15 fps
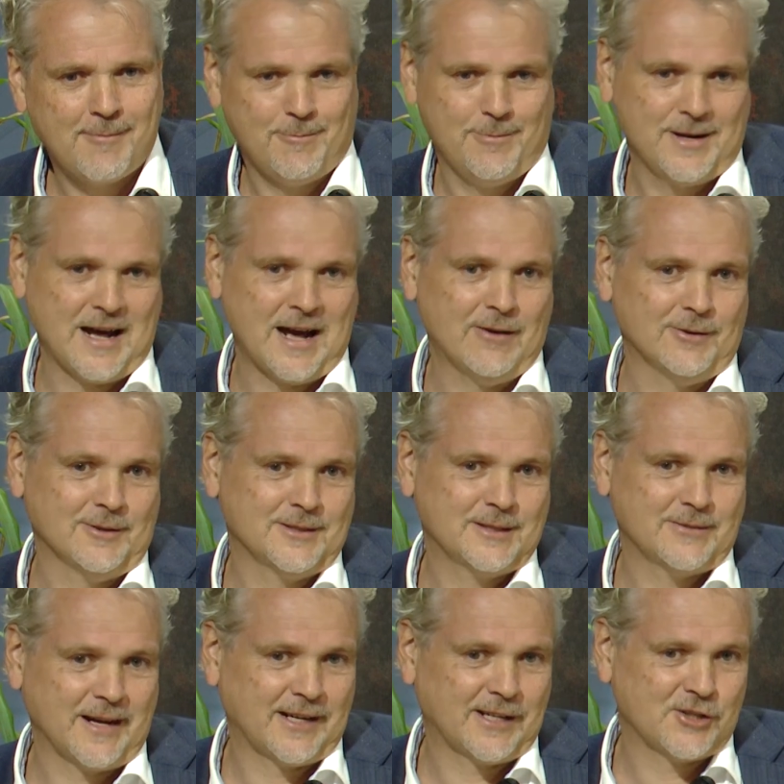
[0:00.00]
Bravo,
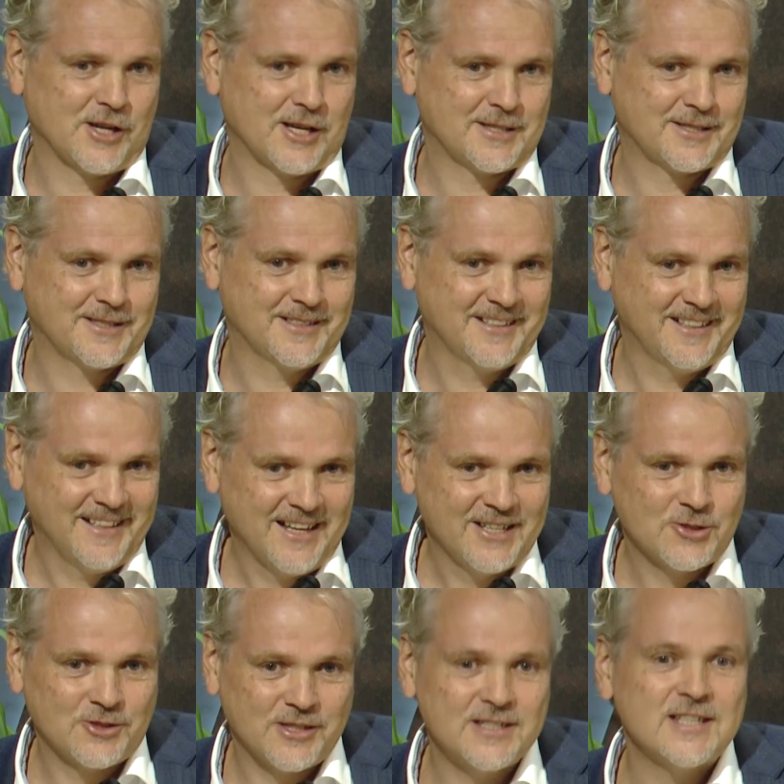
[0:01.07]
svaka čast.
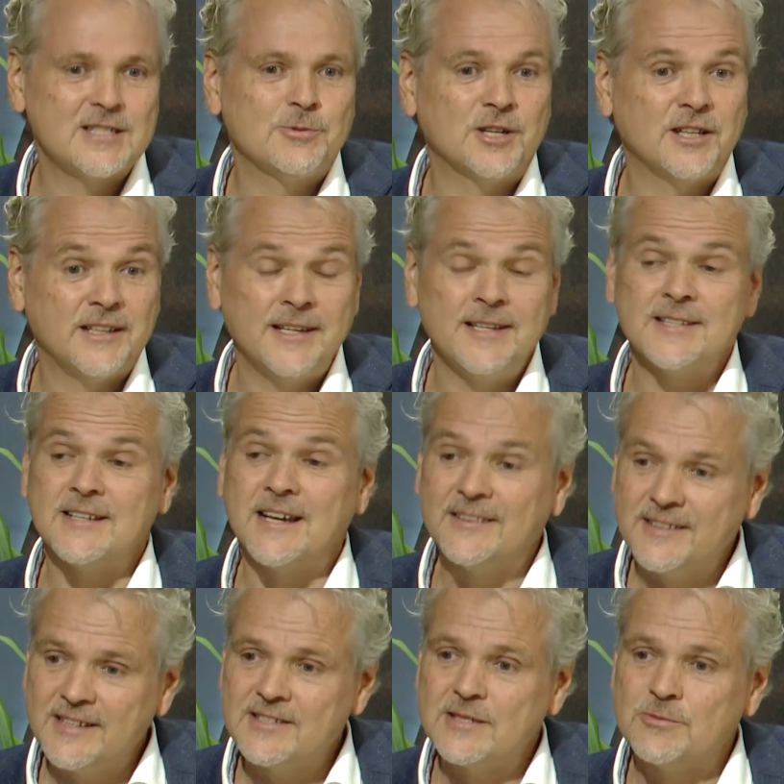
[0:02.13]
So this is what it is, and
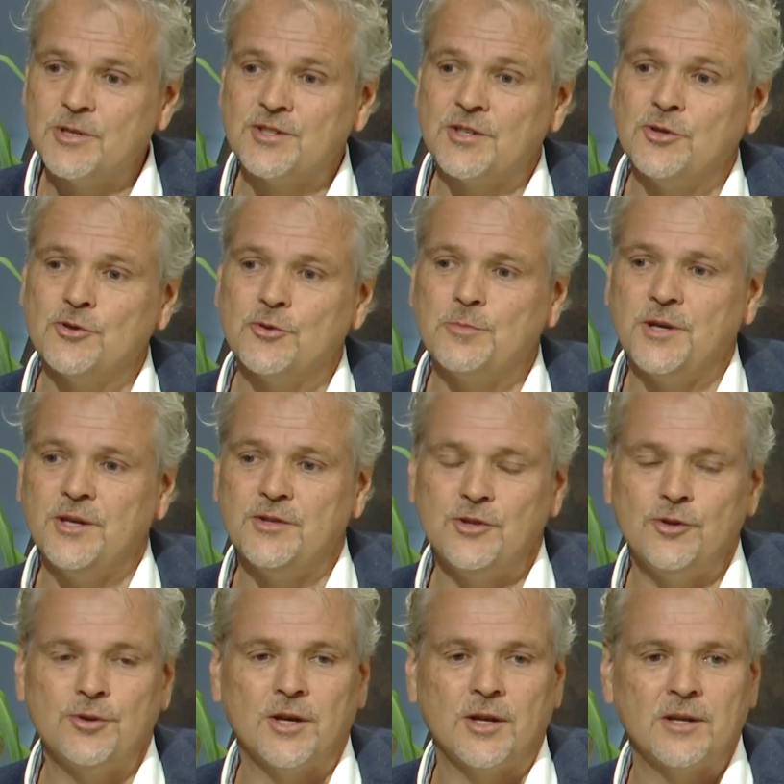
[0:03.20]
this is what the European
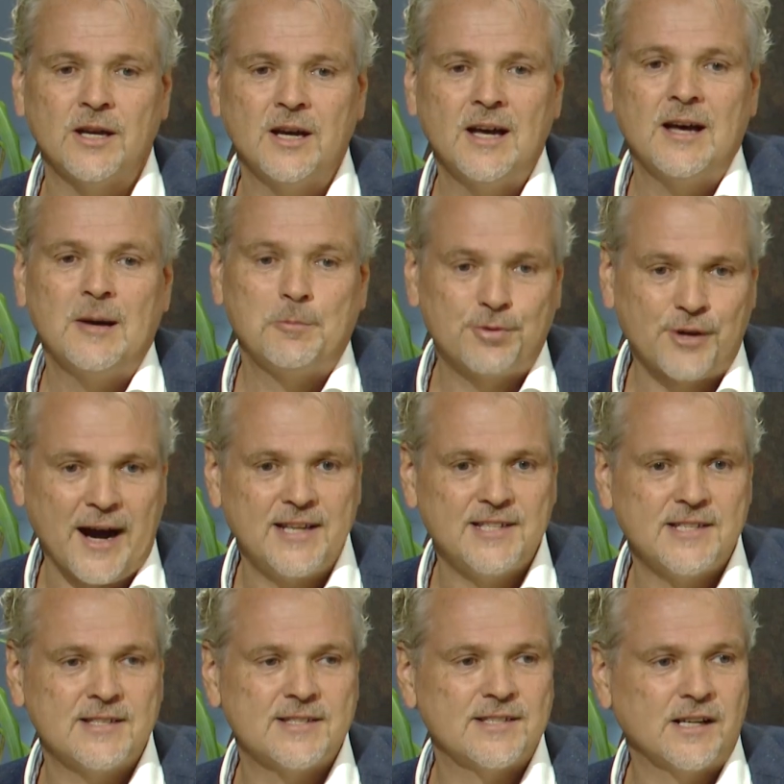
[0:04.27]
Union prides
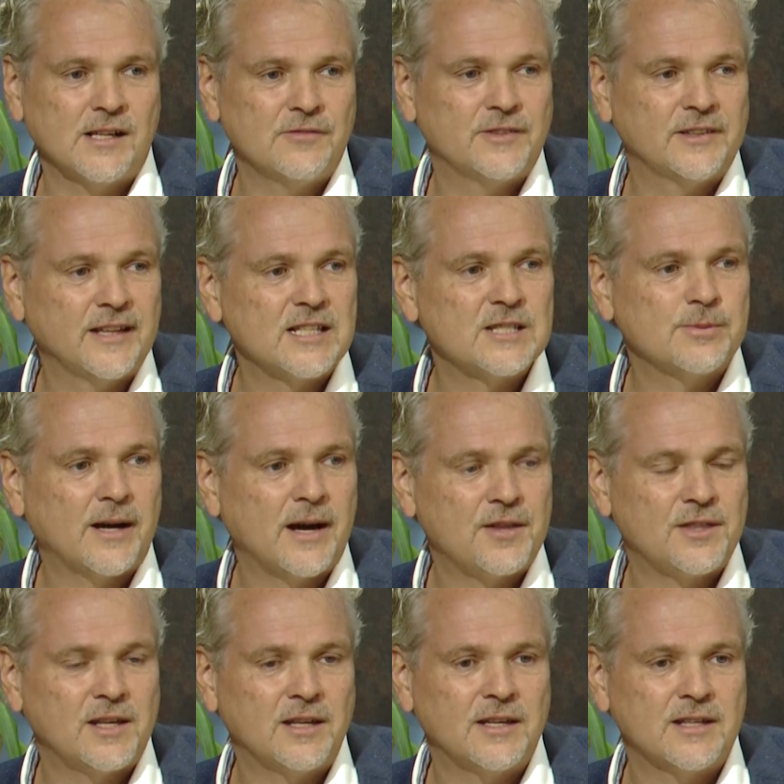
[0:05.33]
itself, and that's why I
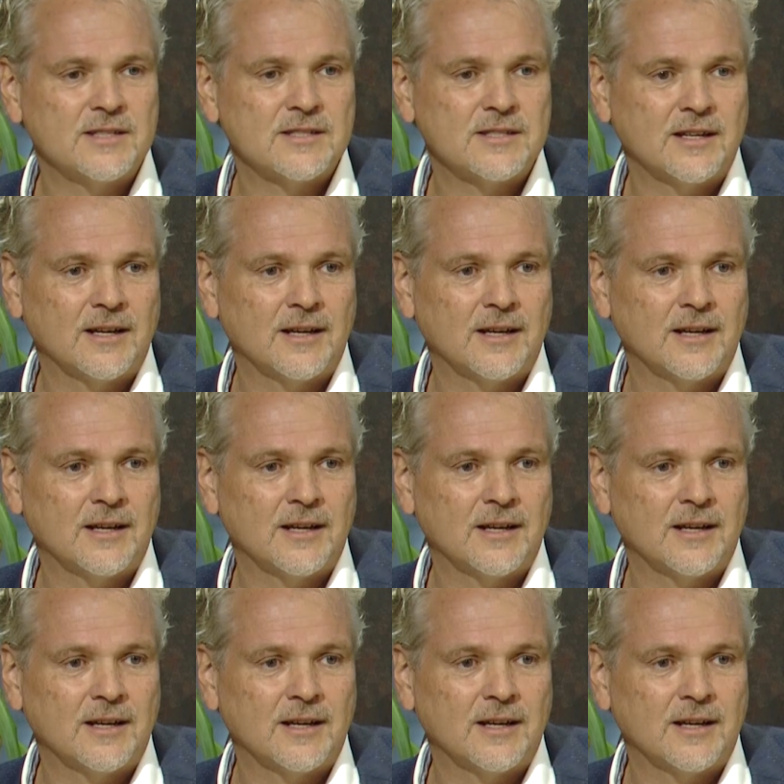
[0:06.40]
think it's